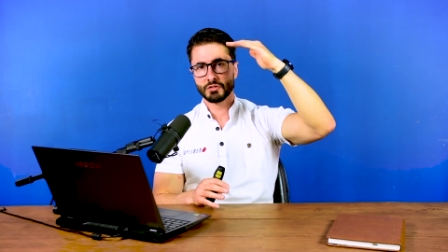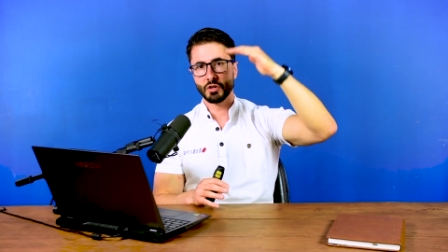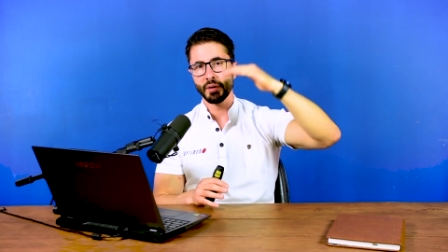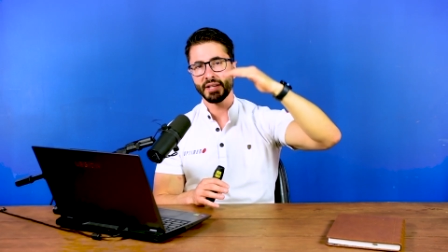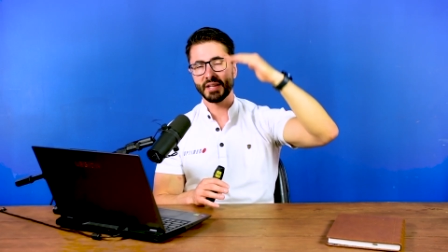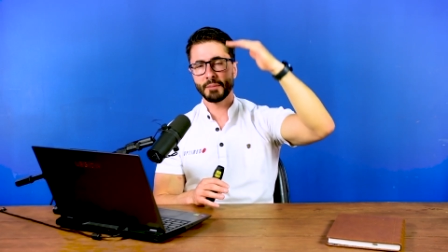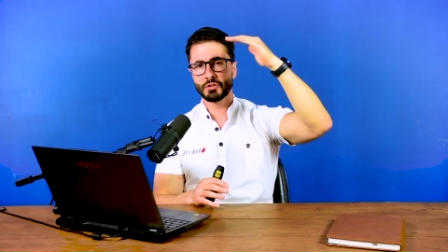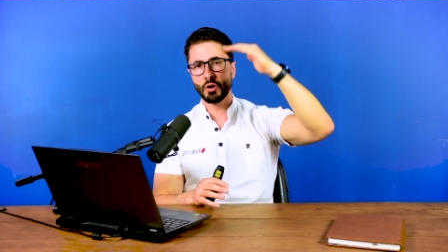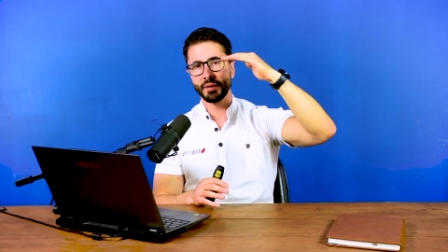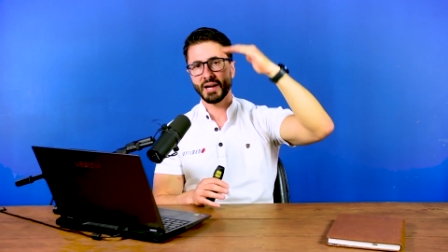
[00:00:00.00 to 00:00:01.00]
So it keeps
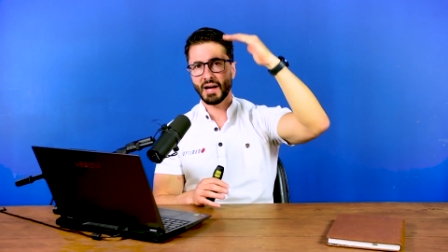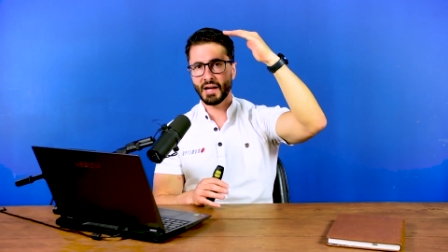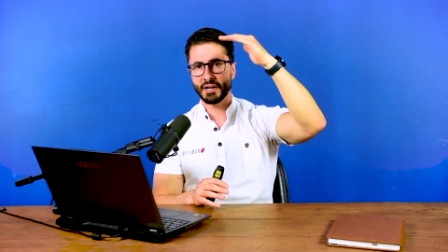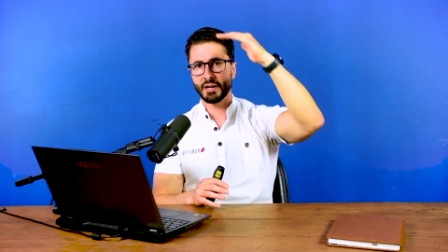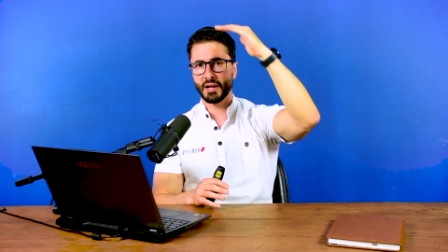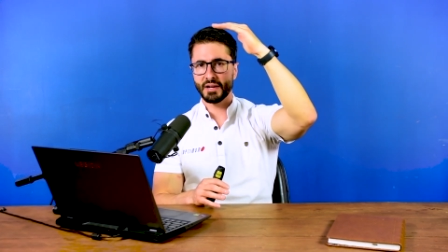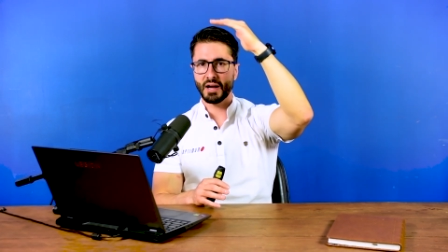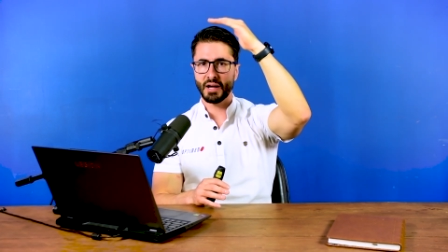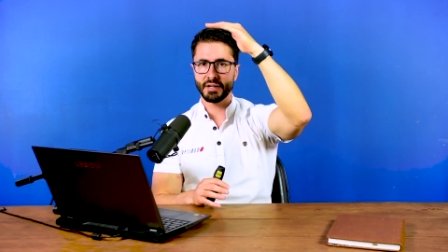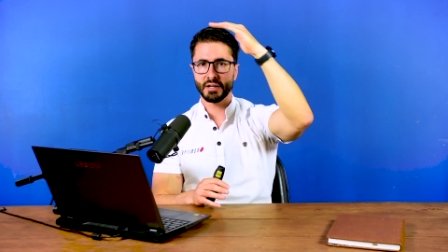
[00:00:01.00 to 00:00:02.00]
going higher and
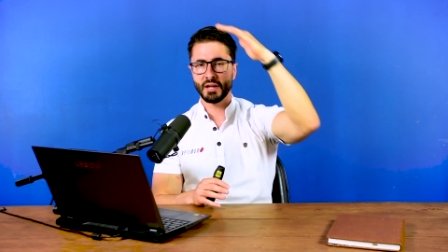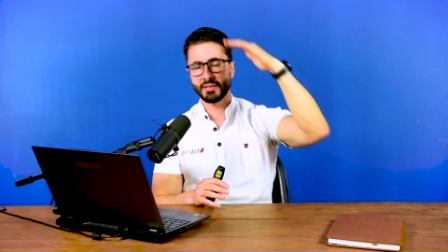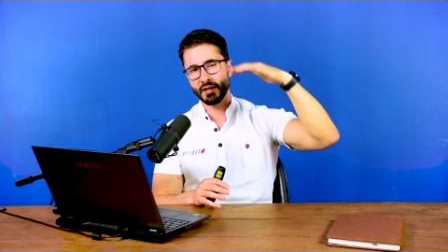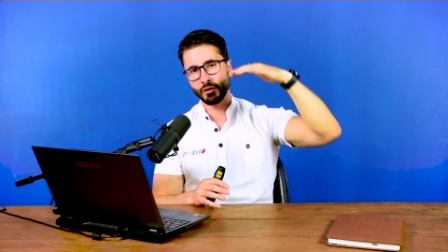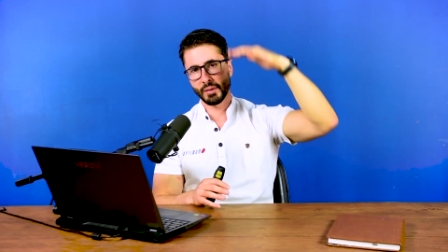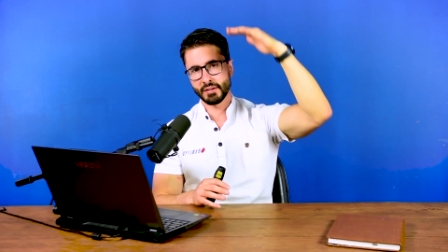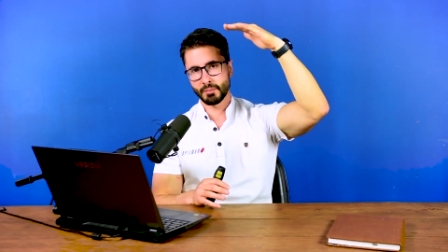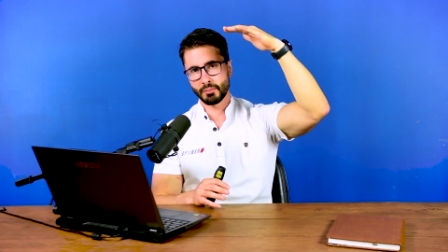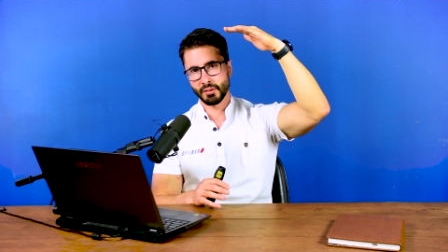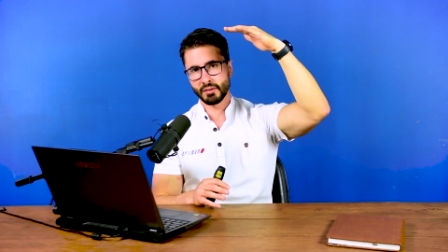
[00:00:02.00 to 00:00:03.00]
higher, and then you end
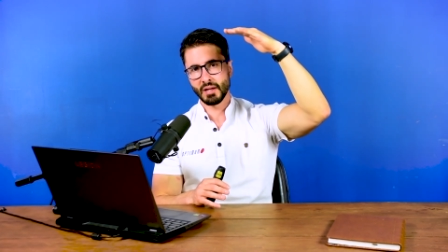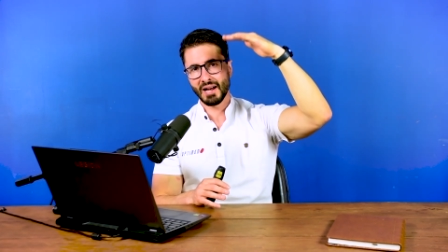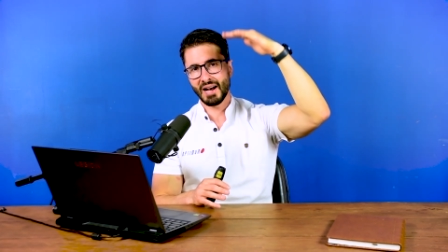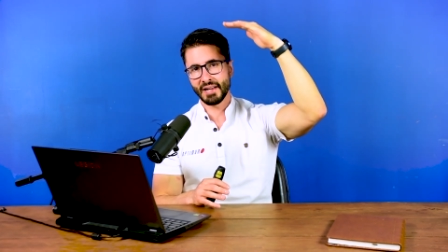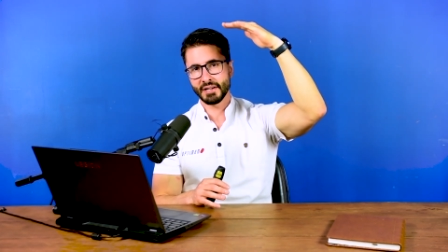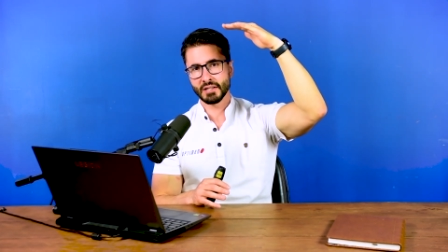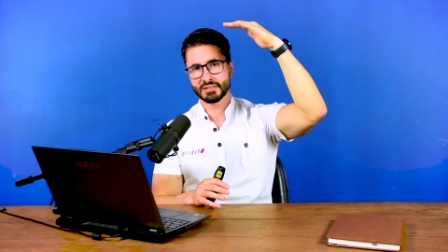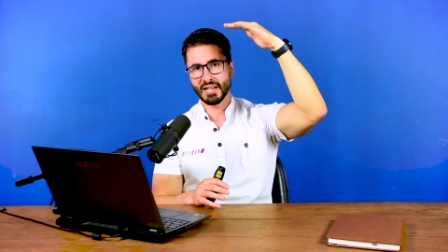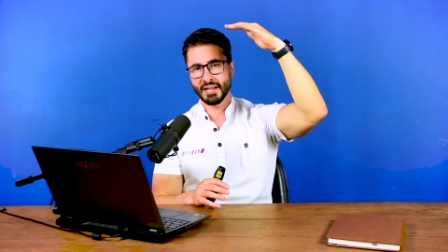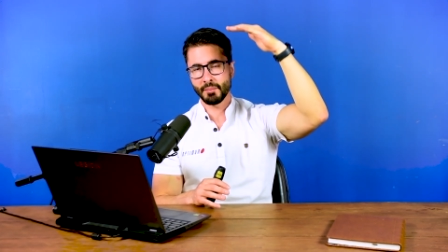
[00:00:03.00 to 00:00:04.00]
up with higher
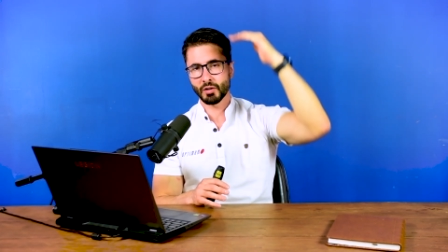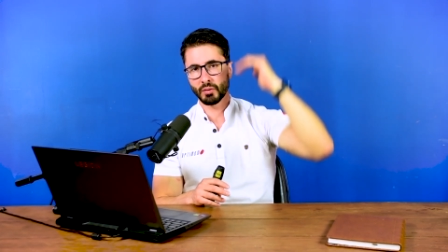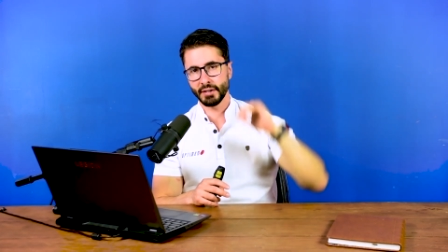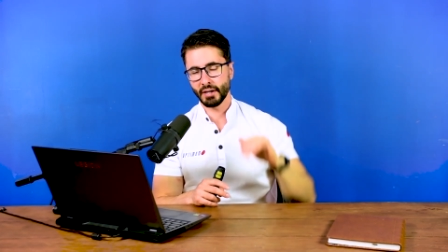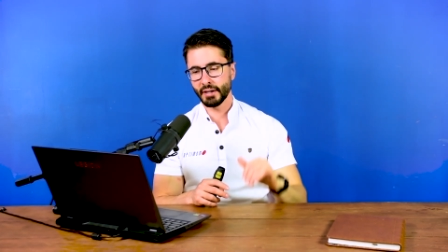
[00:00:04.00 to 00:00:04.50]
dynamic ride